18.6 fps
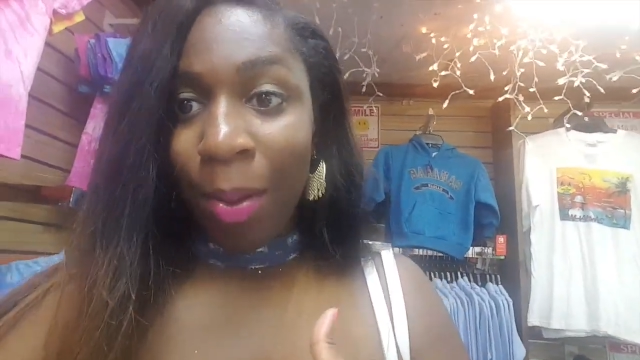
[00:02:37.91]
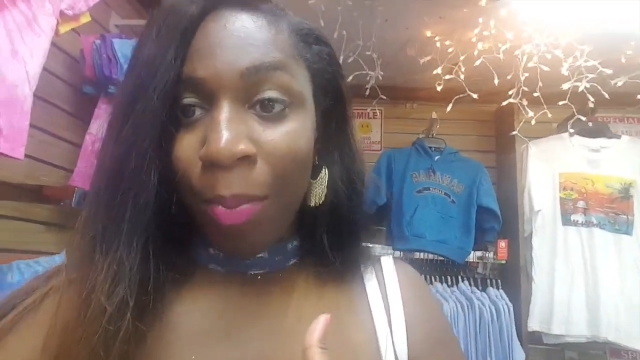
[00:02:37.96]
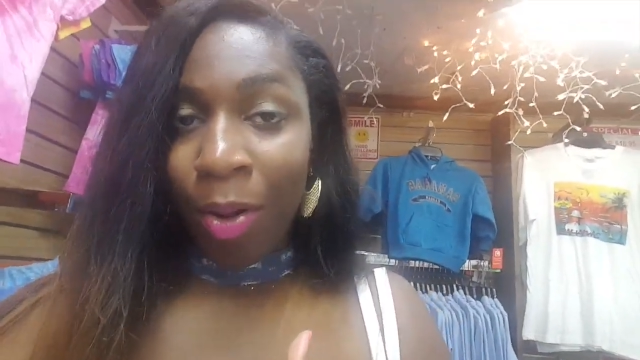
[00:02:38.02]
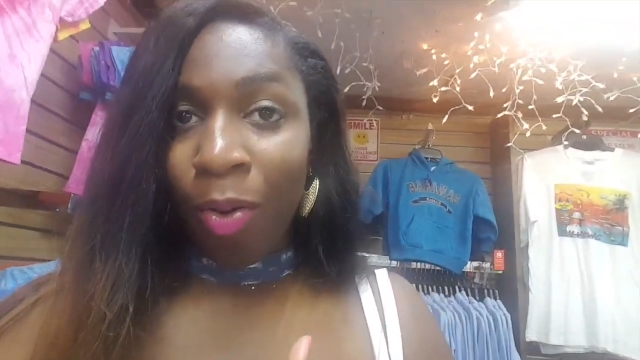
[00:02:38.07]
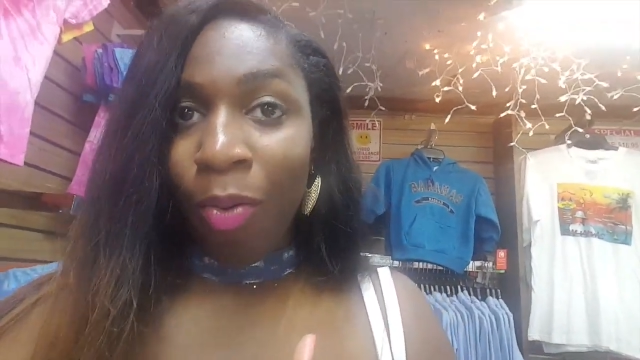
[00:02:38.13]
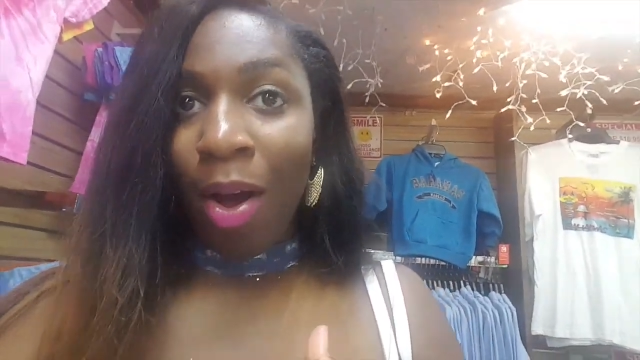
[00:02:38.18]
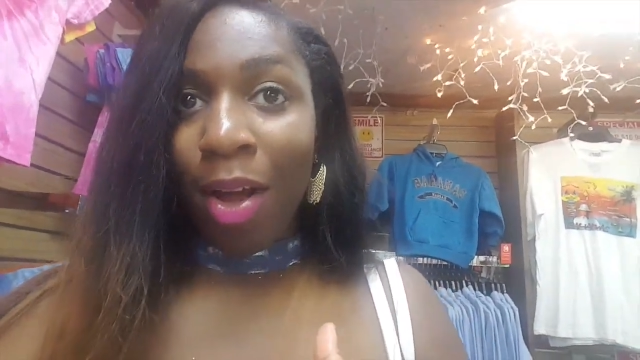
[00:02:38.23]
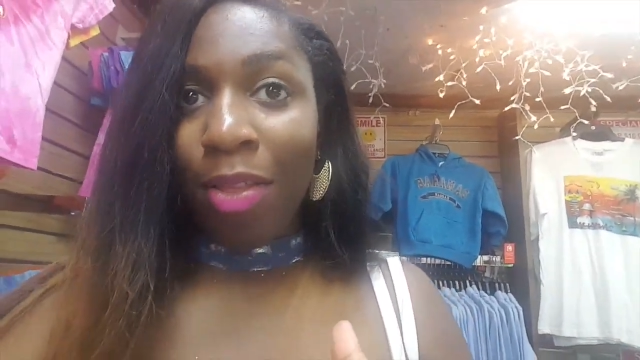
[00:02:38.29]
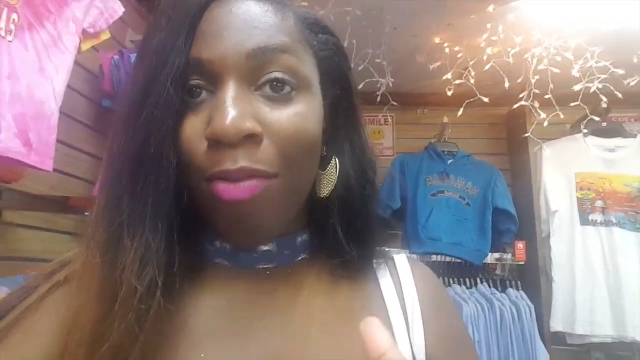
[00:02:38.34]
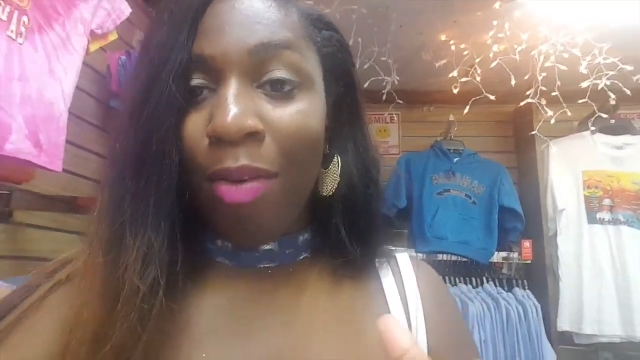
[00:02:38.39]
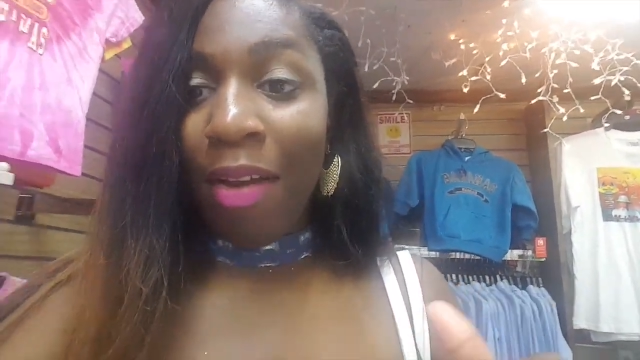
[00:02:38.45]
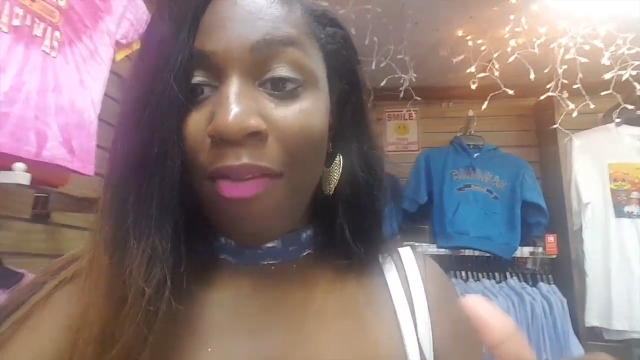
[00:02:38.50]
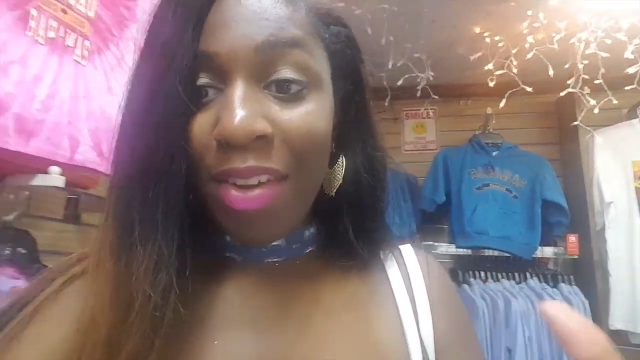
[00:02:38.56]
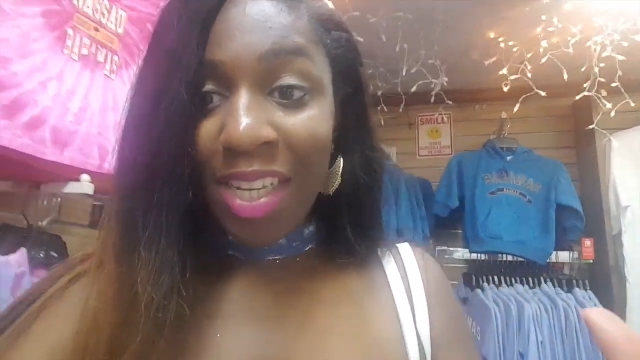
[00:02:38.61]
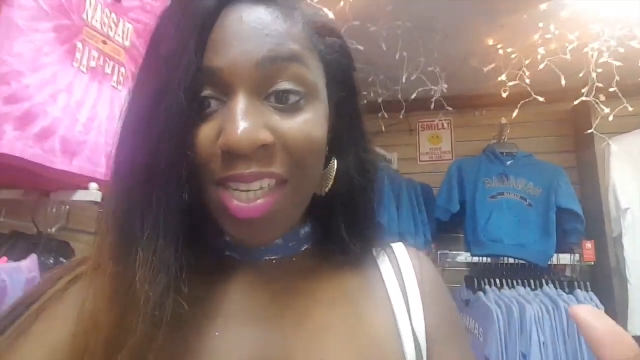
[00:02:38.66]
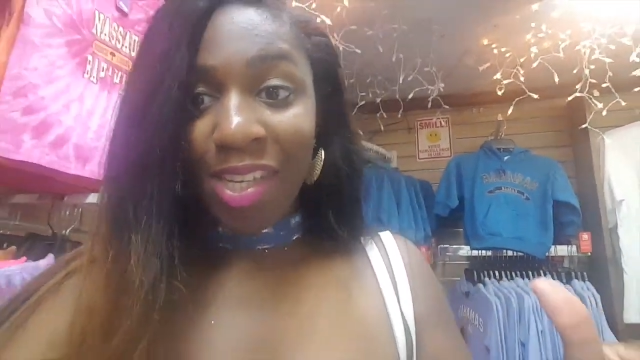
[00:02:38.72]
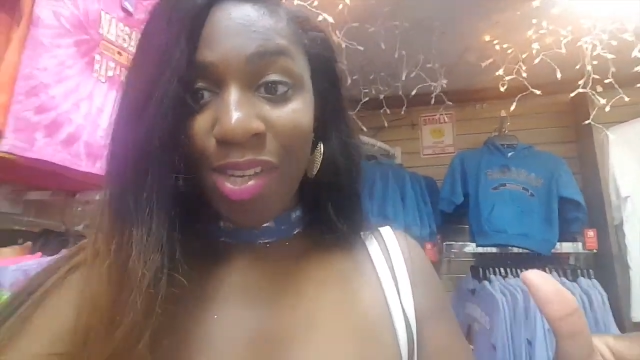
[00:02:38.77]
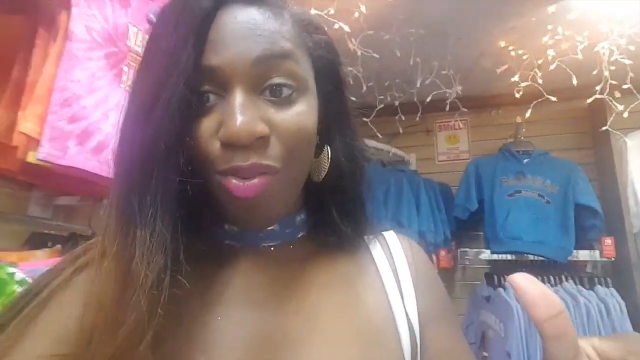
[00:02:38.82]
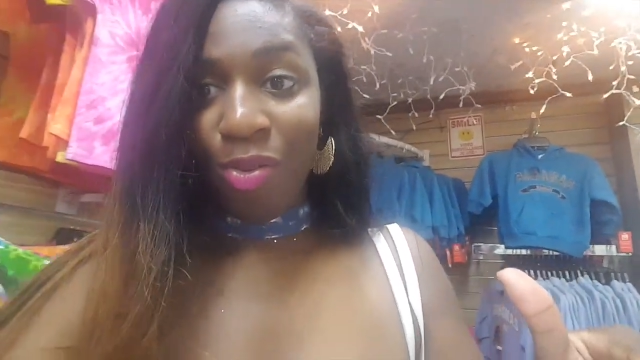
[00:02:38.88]
I'm gonna walk through
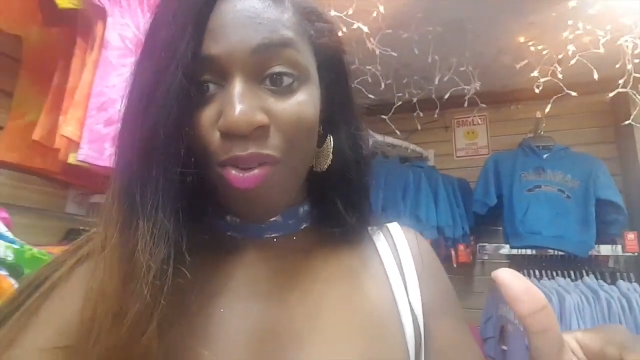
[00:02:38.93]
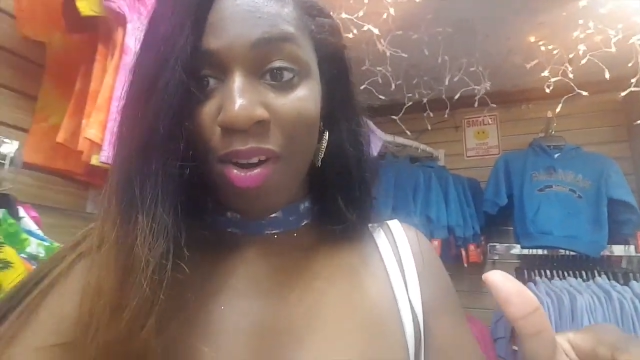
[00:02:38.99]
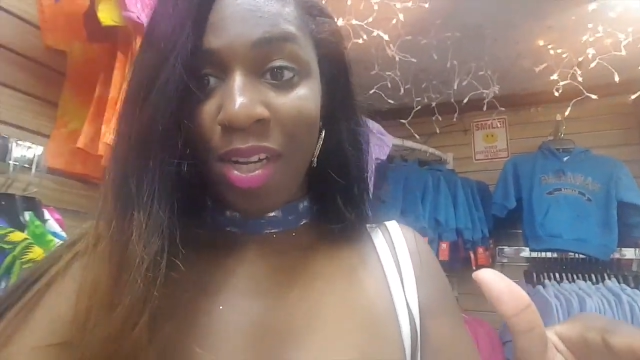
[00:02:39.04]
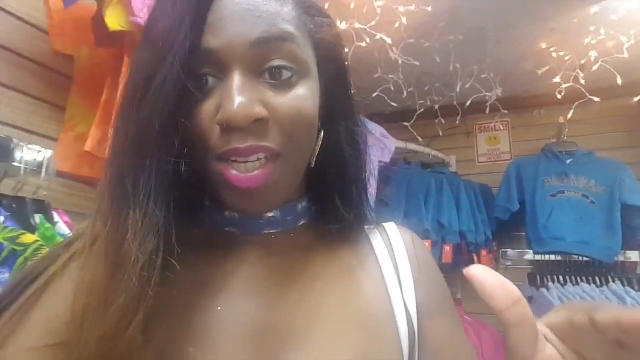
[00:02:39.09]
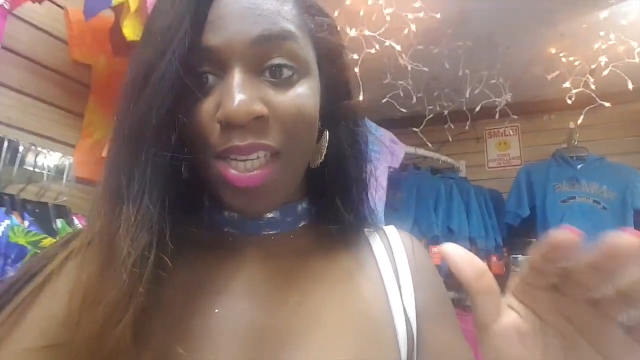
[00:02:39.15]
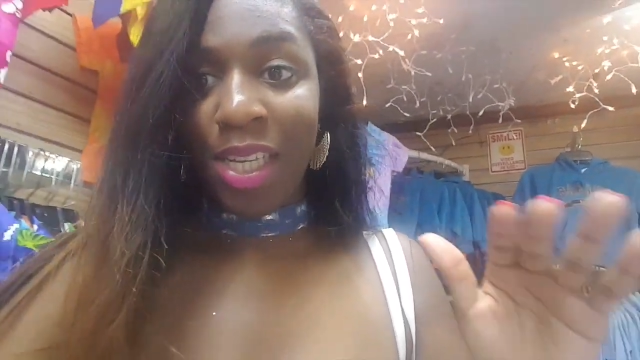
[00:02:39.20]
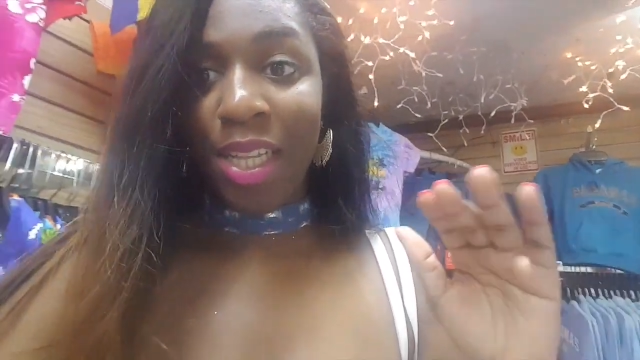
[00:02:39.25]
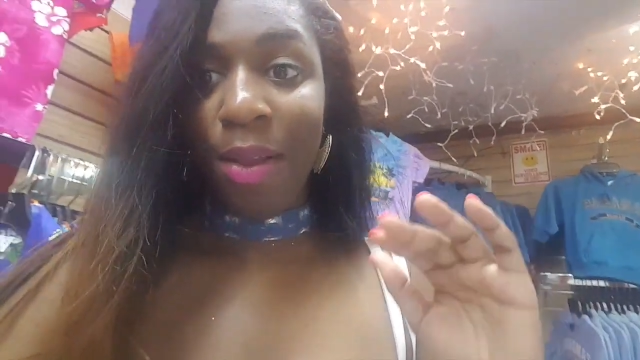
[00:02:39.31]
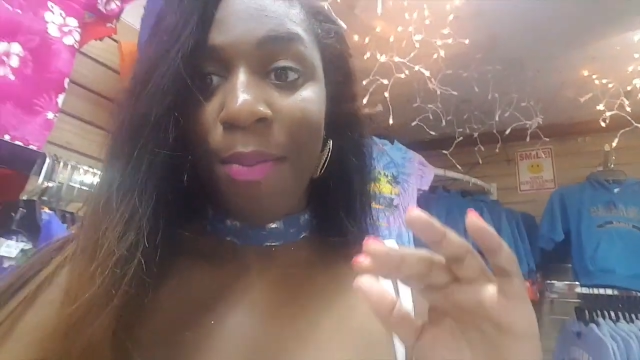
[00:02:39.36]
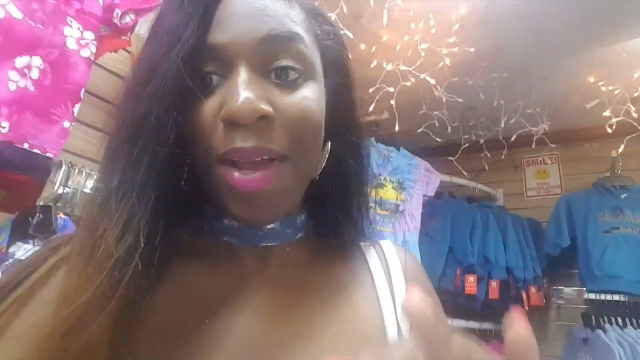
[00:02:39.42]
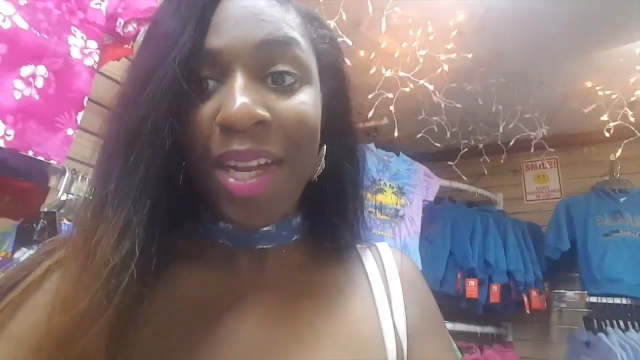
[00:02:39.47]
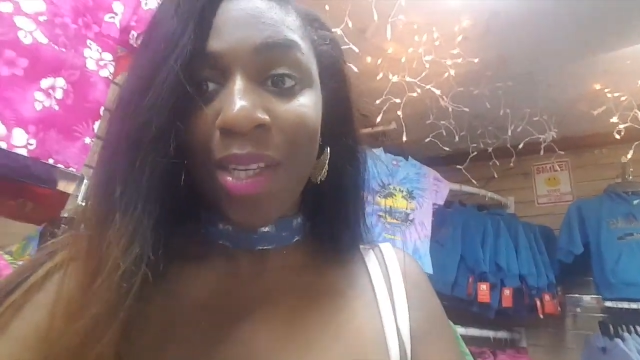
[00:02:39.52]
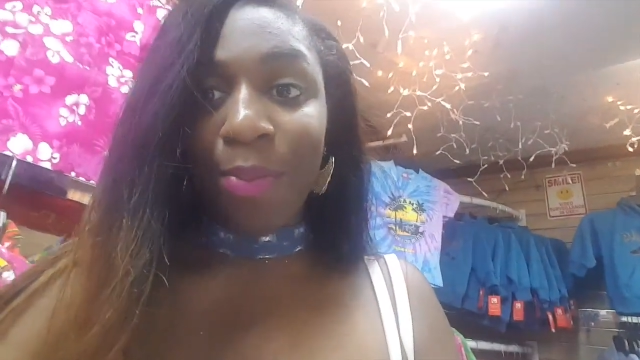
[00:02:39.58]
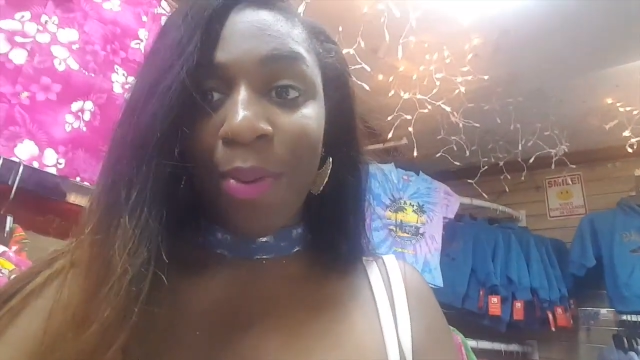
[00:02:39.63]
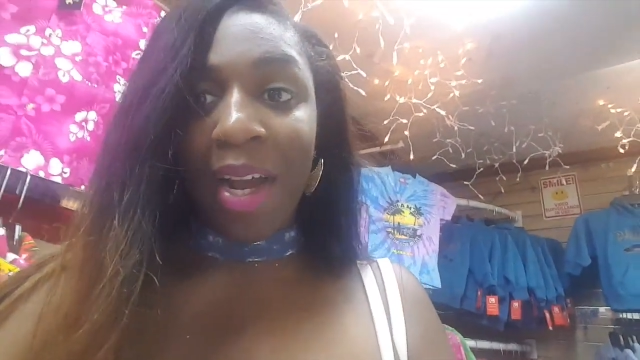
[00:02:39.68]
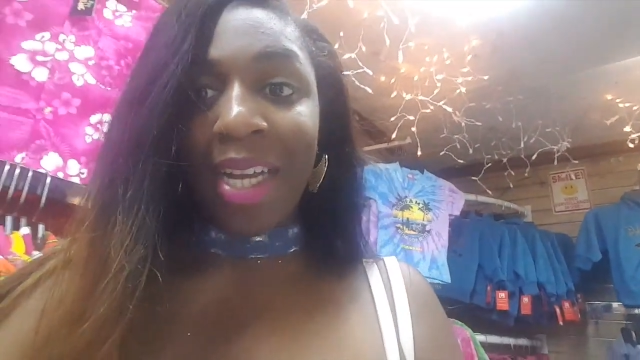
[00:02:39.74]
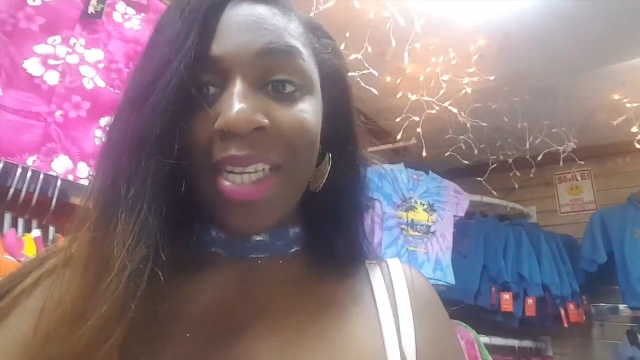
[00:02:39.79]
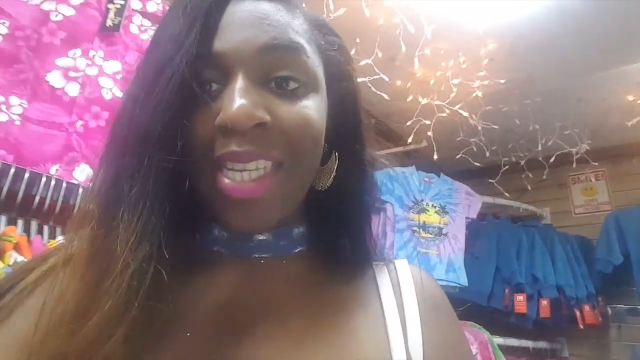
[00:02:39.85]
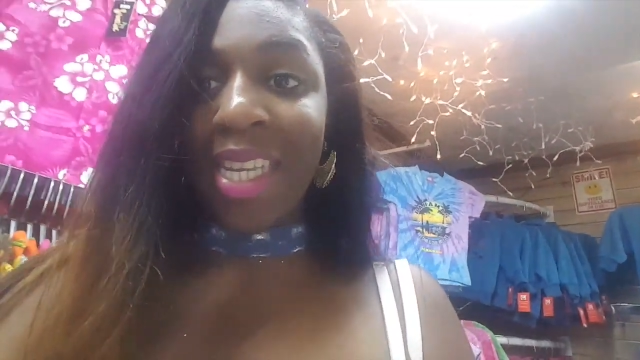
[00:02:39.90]
every store, see the best
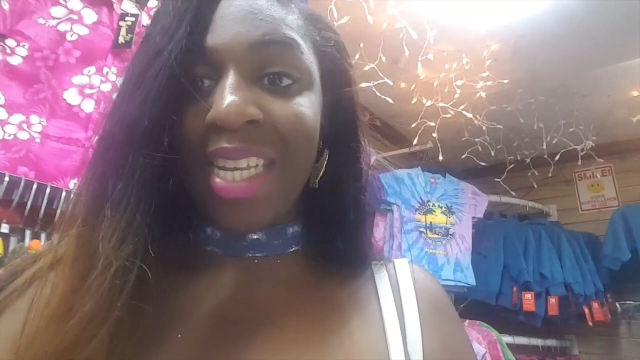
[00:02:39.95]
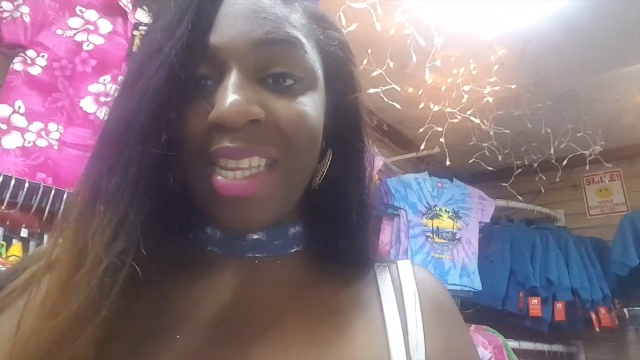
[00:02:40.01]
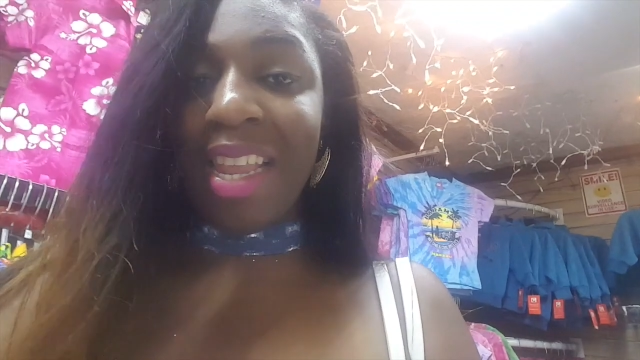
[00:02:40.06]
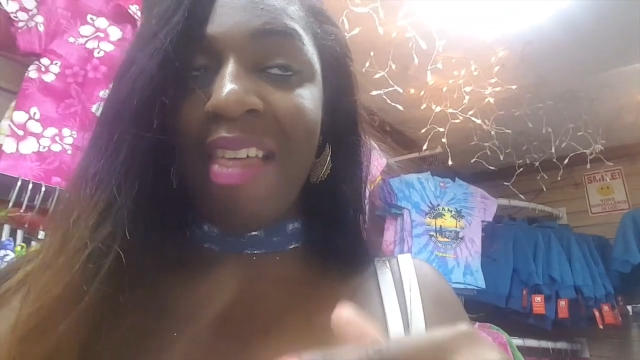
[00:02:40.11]
prices,